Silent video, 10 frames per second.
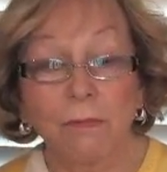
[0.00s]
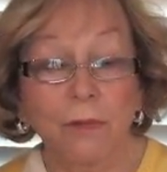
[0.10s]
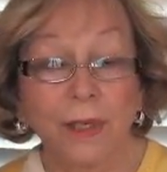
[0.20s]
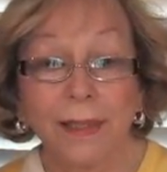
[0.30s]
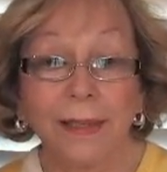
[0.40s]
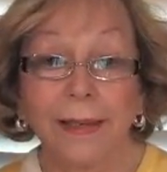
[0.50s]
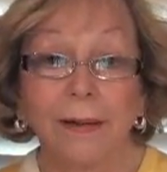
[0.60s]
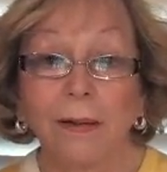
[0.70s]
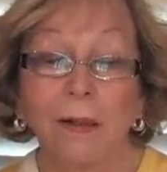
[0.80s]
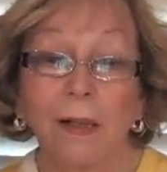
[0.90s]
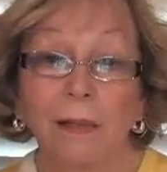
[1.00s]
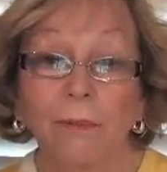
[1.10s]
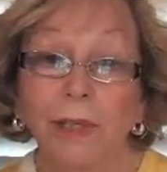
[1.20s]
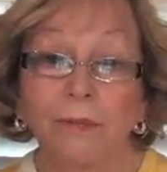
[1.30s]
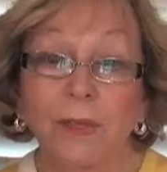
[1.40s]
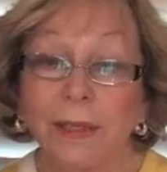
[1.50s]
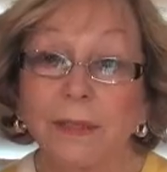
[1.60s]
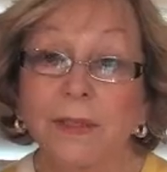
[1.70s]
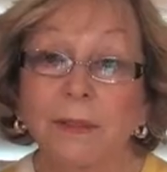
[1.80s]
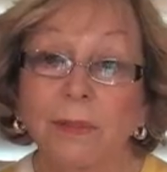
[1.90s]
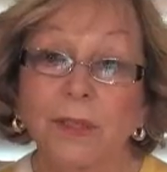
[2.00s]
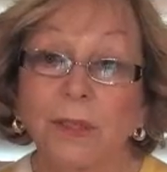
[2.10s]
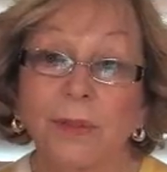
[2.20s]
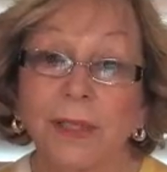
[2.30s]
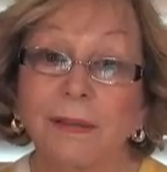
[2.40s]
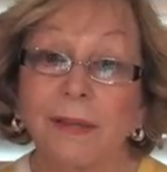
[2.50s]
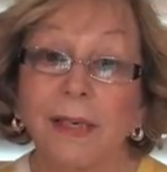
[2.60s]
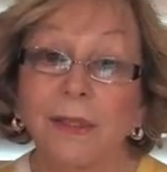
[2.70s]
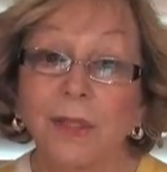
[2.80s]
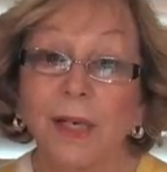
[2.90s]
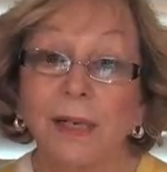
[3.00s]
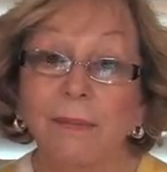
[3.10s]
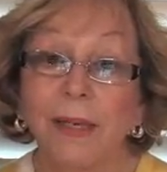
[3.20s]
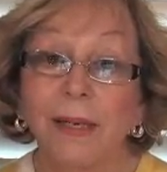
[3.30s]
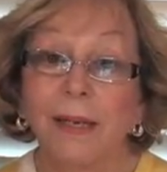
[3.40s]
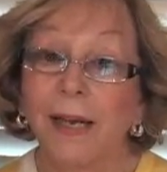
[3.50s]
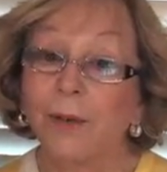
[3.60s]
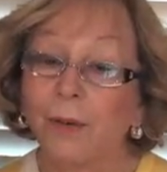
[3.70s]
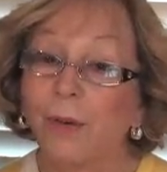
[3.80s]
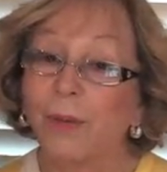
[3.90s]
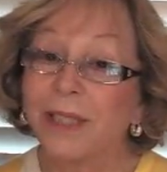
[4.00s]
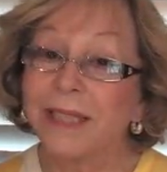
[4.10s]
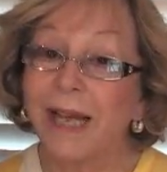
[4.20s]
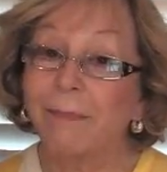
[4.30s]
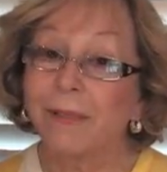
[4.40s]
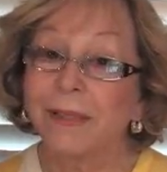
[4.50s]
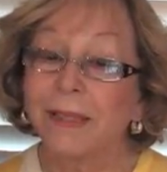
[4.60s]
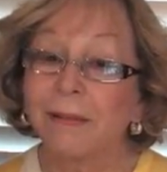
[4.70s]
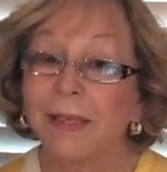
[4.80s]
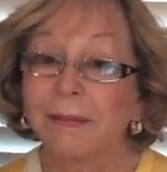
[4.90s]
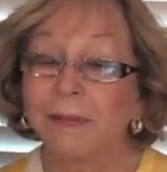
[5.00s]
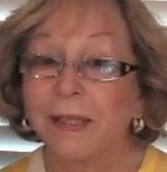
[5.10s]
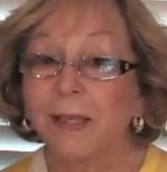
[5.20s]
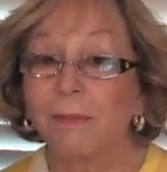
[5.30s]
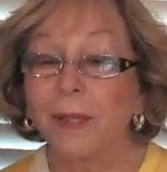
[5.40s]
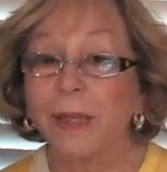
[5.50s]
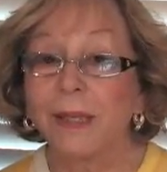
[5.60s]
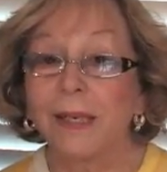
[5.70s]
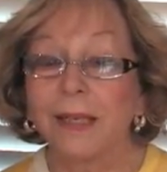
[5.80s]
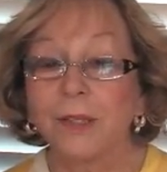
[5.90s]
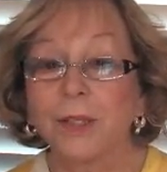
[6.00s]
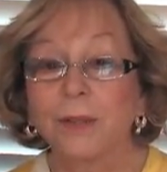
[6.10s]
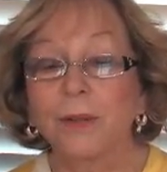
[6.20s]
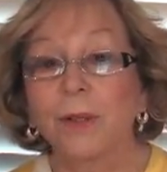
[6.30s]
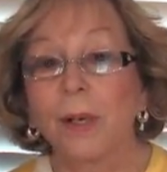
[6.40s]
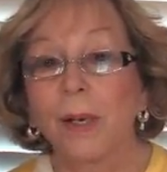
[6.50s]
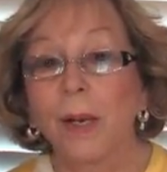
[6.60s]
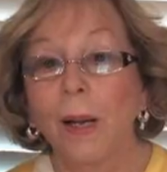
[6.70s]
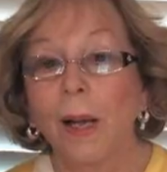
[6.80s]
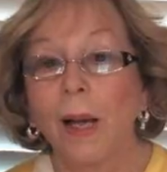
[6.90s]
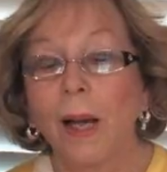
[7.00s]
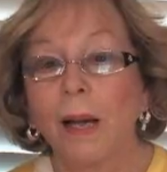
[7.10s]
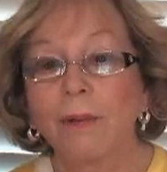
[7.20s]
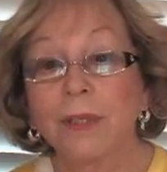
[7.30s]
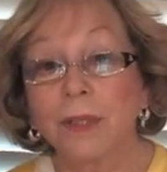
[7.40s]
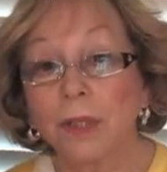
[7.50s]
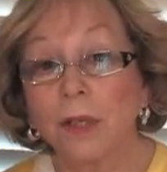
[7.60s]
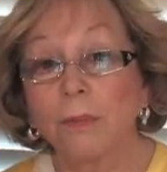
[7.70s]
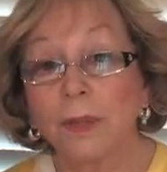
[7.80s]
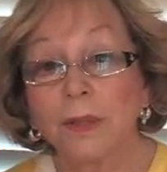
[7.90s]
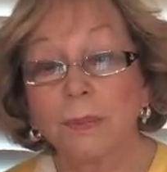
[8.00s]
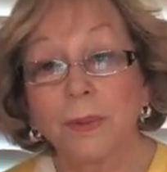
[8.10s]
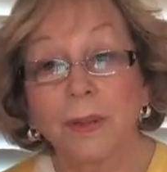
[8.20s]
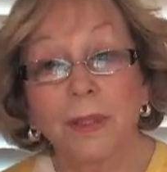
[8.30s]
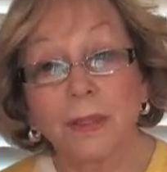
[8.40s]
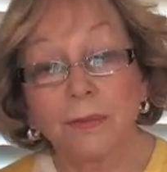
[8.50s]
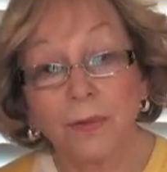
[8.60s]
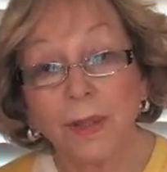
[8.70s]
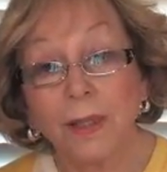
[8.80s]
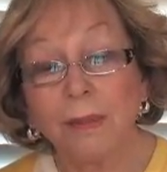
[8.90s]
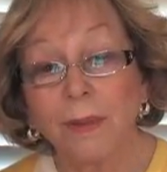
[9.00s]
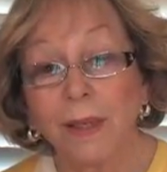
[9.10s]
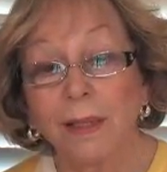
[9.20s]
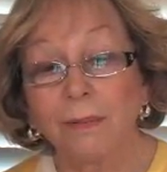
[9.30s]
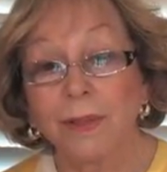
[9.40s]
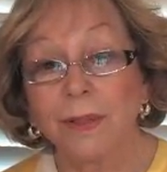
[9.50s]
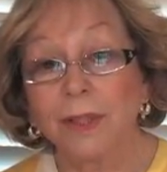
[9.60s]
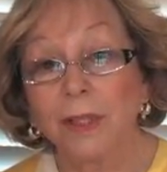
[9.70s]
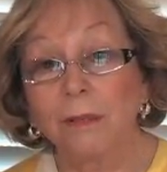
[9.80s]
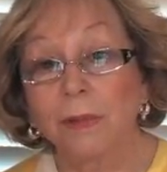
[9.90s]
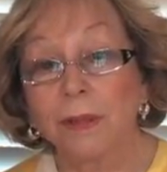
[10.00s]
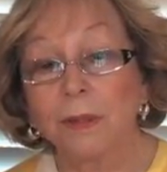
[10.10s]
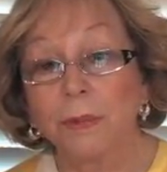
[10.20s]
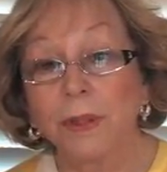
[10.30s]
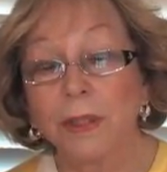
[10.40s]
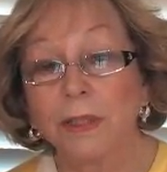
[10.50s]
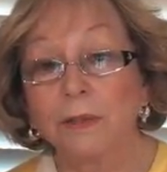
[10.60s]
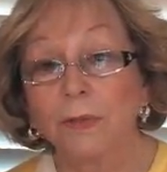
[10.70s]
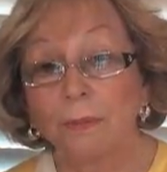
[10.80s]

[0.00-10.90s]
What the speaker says: drinking alcohol, and whatever else he was doing at that time. And I don't know what's happened to him. I think he married and had children. That was a terrible experience for him, and it was a terrible experience for